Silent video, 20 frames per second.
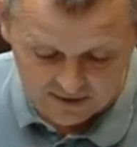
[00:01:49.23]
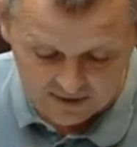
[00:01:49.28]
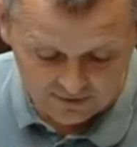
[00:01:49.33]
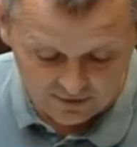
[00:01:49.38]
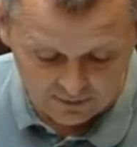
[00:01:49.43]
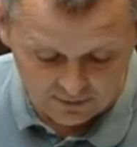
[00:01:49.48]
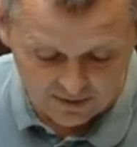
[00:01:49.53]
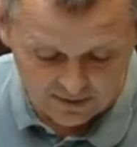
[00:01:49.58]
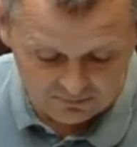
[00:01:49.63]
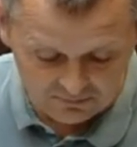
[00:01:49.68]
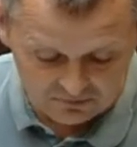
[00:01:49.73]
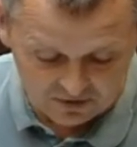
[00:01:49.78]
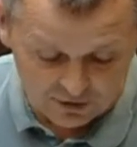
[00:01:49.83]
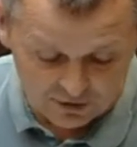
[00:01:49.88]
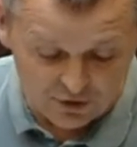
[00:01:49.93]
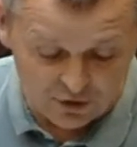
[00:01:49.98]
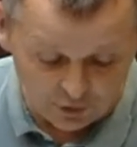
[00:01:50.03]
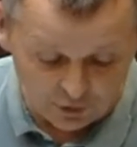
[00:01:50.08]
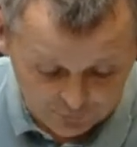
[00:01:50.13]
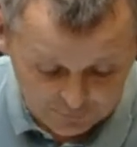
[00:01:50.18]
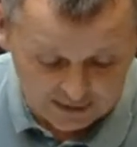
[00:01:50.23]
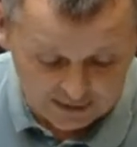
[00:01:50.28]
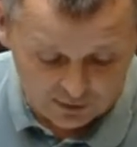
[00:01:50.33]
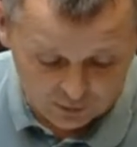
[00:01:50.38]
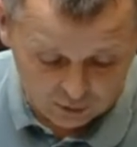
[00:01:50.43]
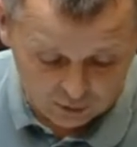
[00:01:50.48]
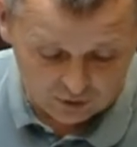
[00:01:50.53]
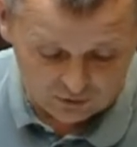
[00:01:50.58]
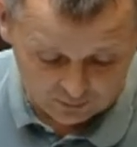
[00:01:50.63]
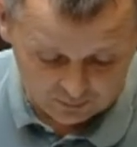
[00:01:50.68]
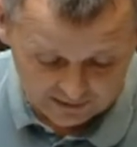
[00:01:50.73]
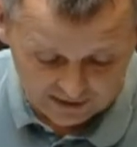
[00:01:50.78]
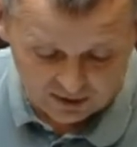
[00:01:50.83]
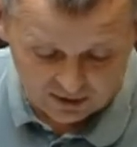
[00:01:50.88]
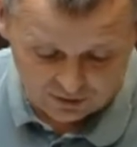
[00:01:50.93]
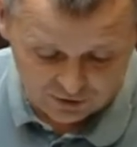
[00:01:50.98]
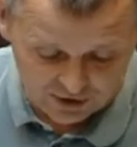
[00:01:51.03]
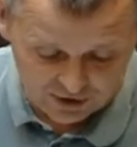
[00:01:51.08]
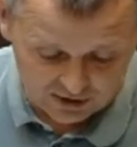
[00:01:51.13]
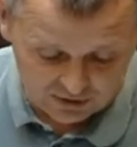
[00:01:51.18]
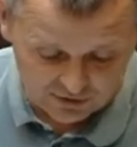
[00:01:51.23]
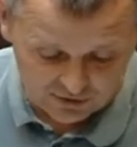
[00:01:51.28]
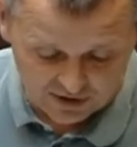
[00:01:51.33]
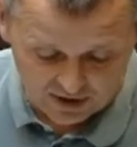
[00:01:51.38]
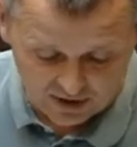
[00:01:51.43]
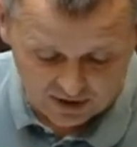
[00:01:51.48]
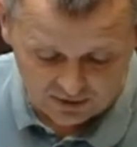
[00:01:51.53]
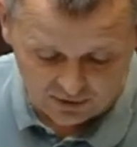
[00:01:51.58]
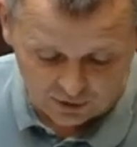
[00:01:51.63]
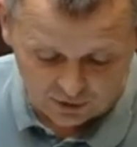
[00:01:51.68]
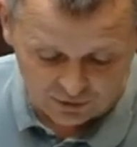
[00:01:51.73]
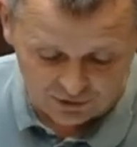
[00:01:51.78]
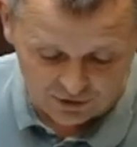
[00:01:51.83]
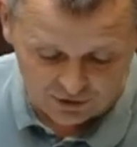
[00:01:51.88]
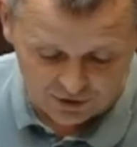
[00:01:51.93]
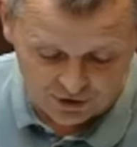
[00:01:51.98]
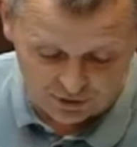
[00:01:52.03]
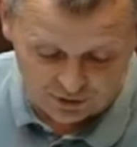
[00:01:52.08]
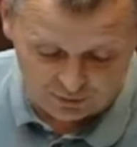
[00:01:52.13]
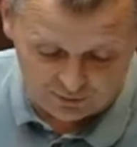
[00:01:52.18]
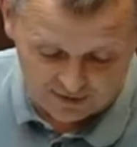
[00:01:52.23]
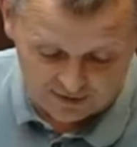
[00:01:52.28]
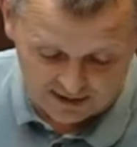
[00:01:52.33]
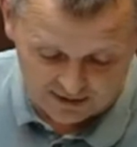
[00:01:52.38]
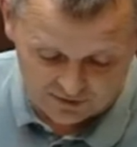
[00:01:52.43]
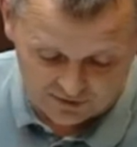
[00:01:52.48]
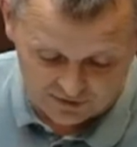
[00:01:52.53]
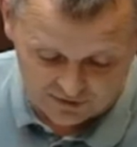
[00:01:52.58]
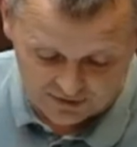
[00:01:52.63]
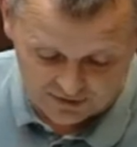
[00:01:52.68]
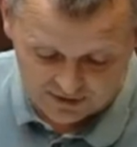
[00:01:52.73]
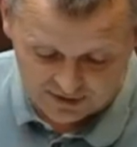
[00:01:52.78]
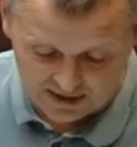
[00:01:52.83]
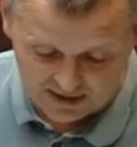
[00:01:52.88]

there's nothing in North Wicklow, she goes on, under 2,000,